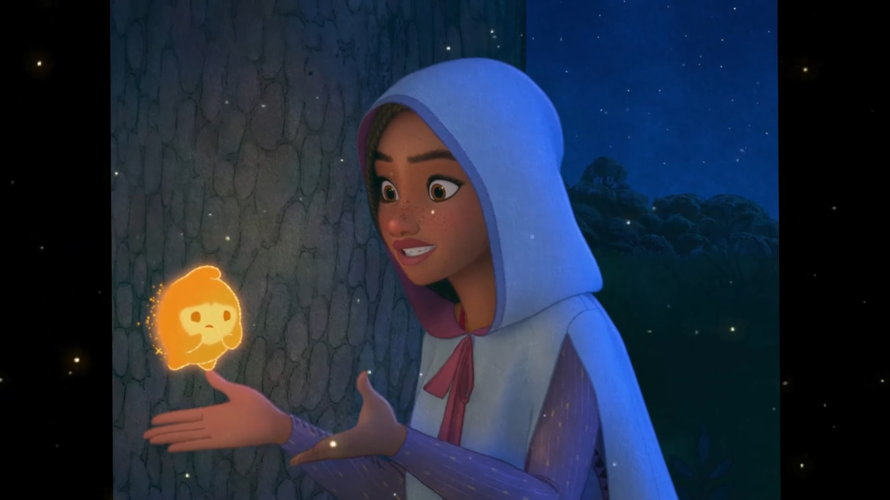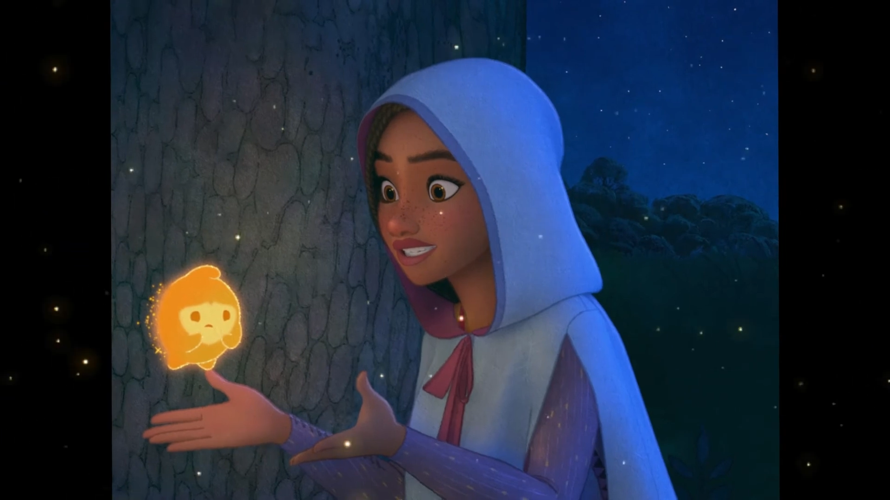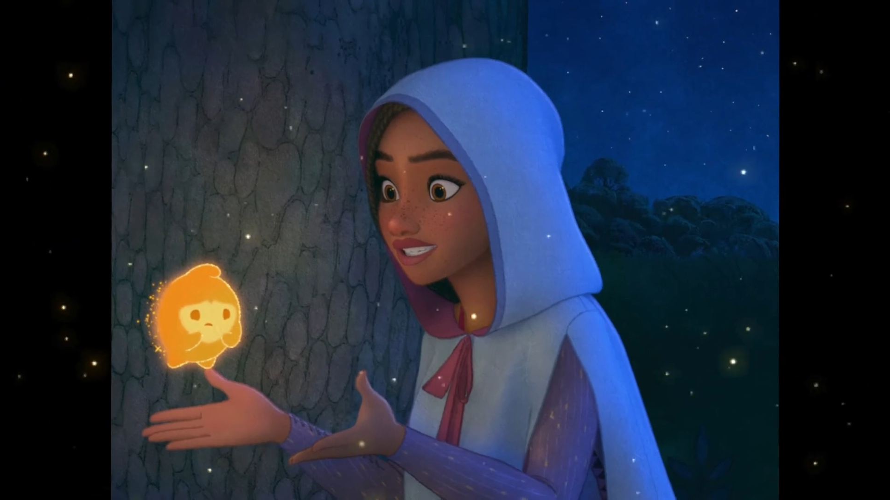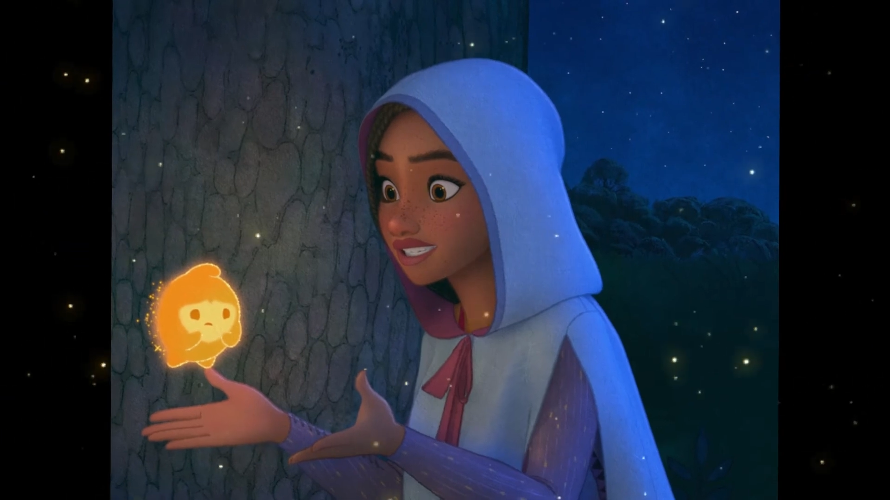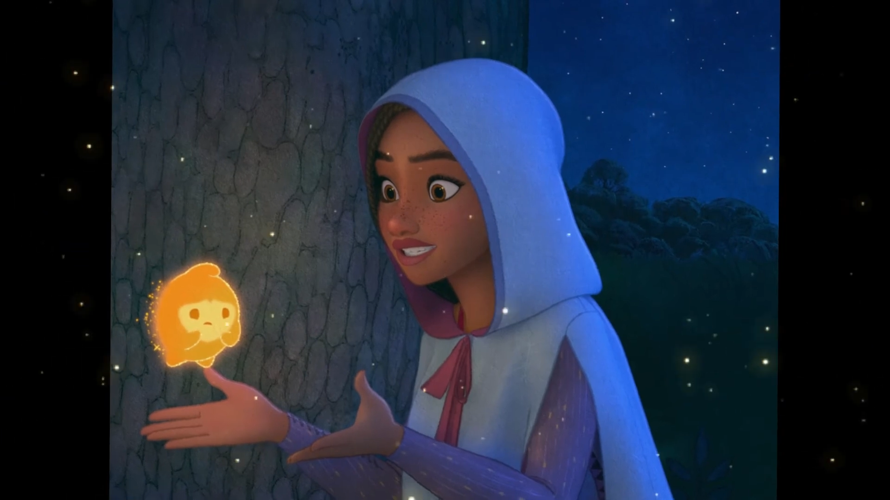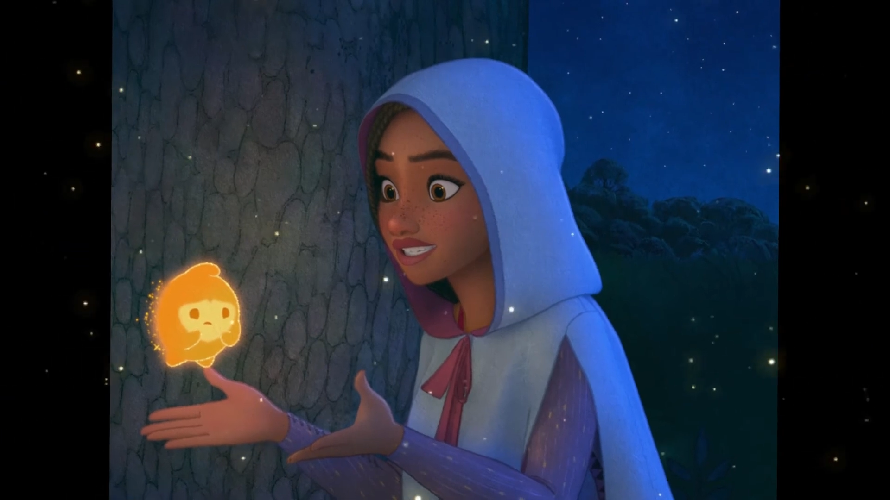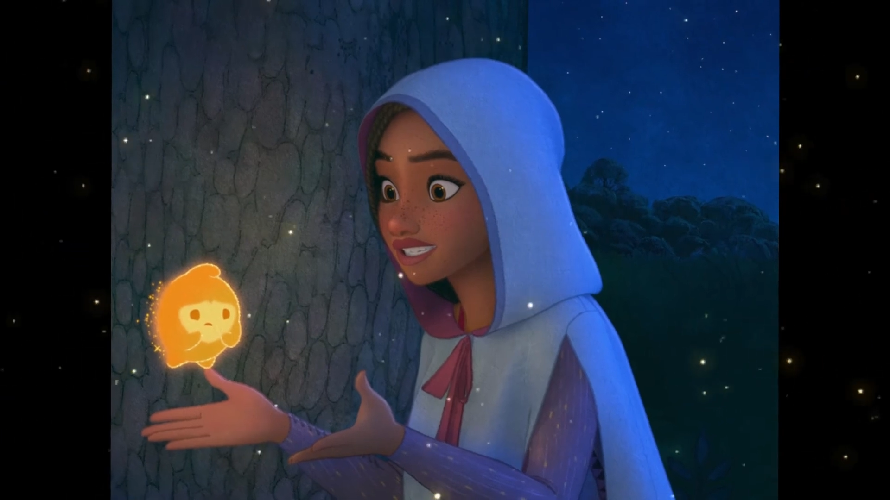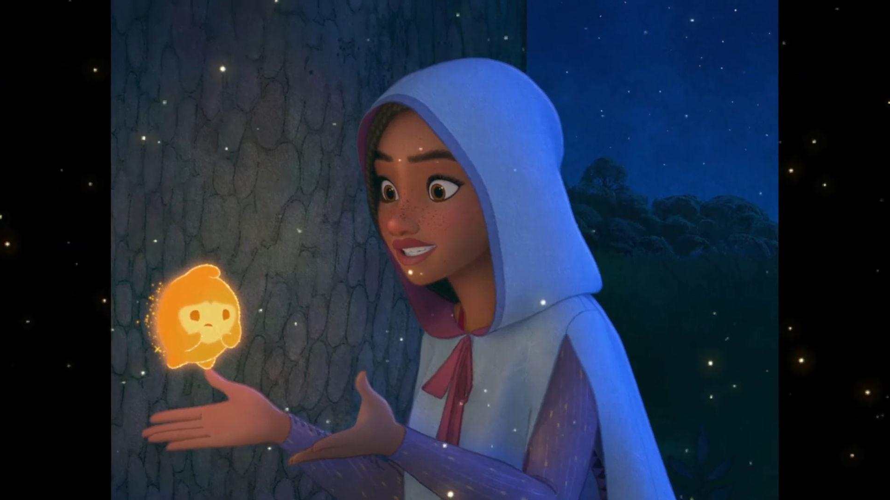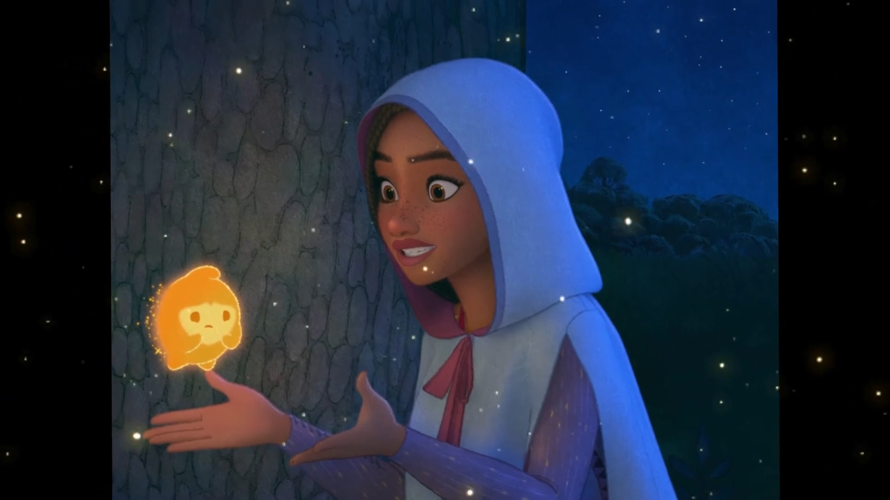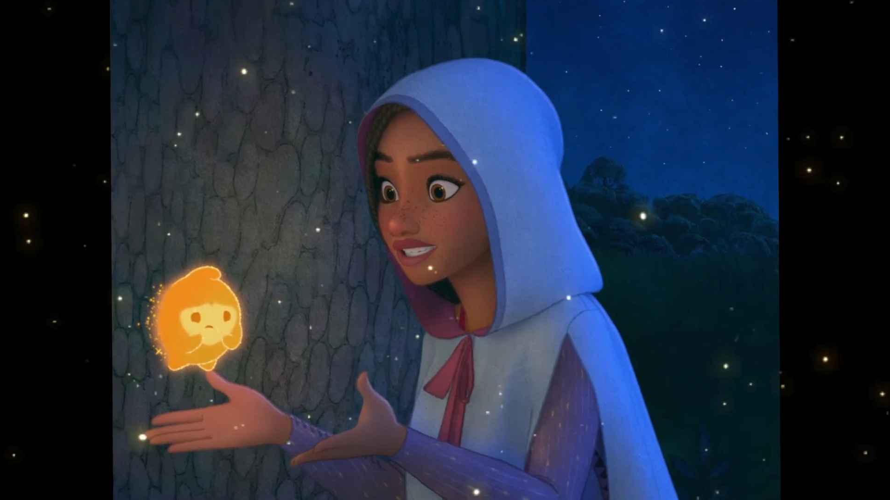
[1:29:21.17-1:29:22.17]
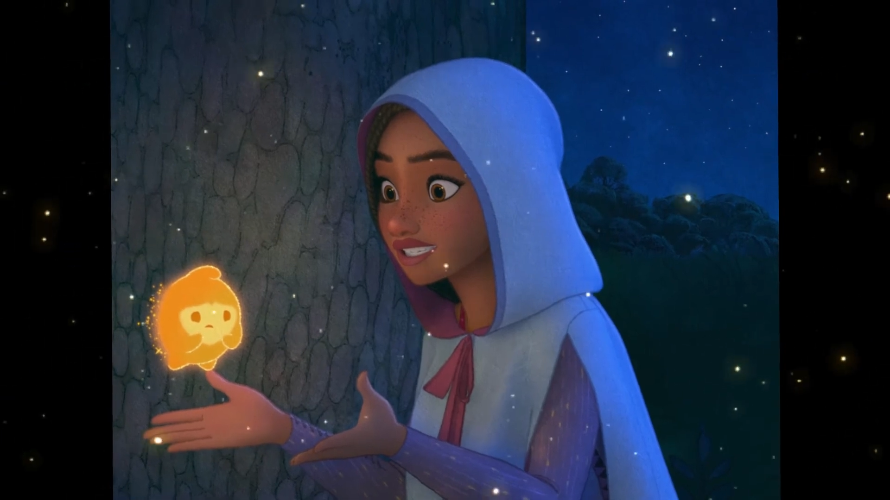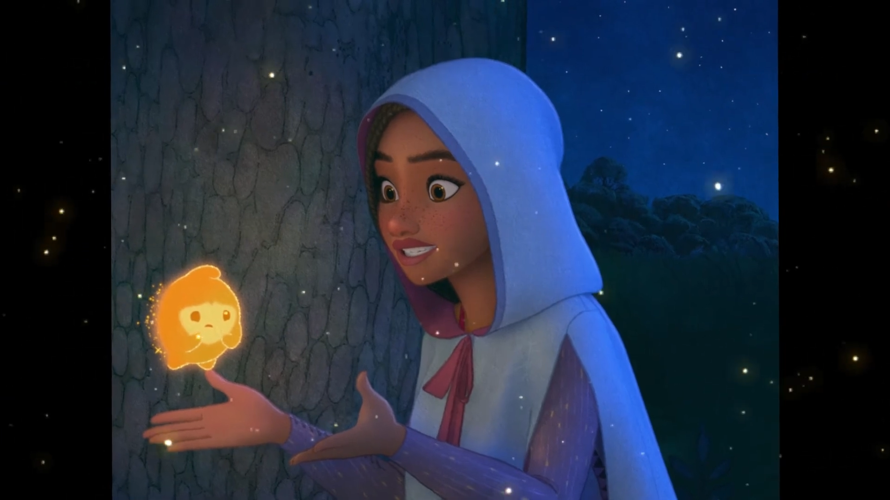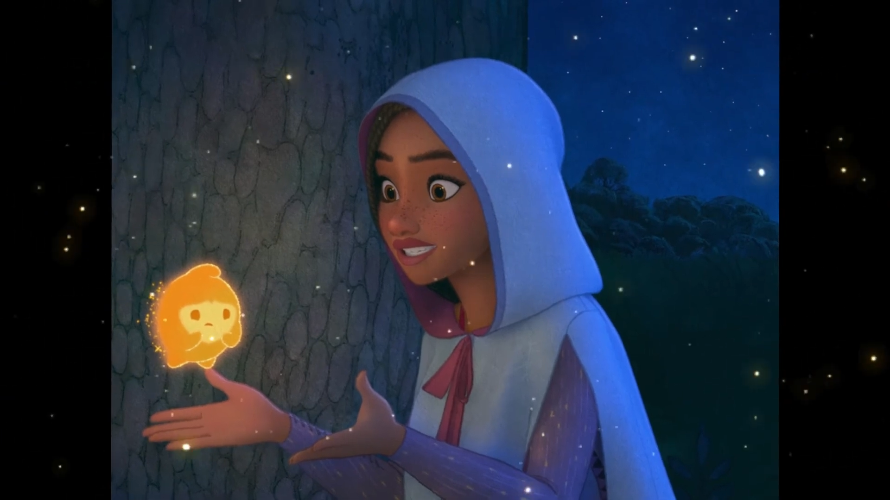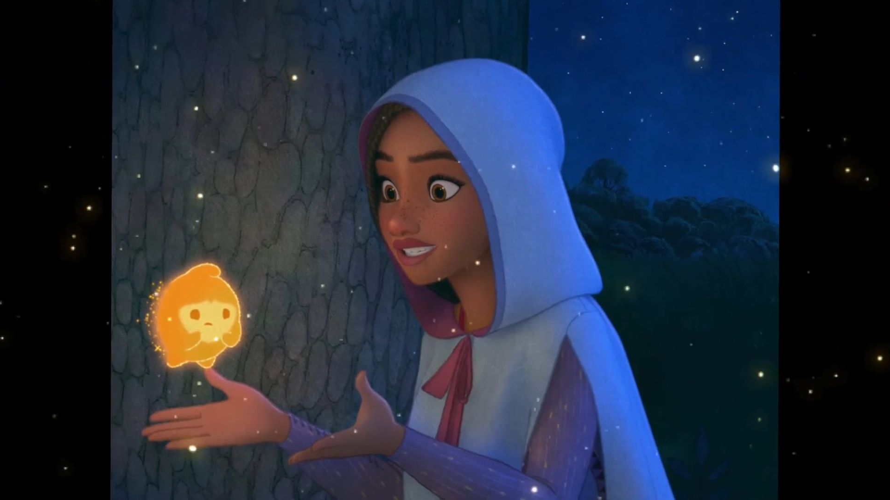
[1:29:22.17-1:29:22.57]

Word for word: like Cameron Barker,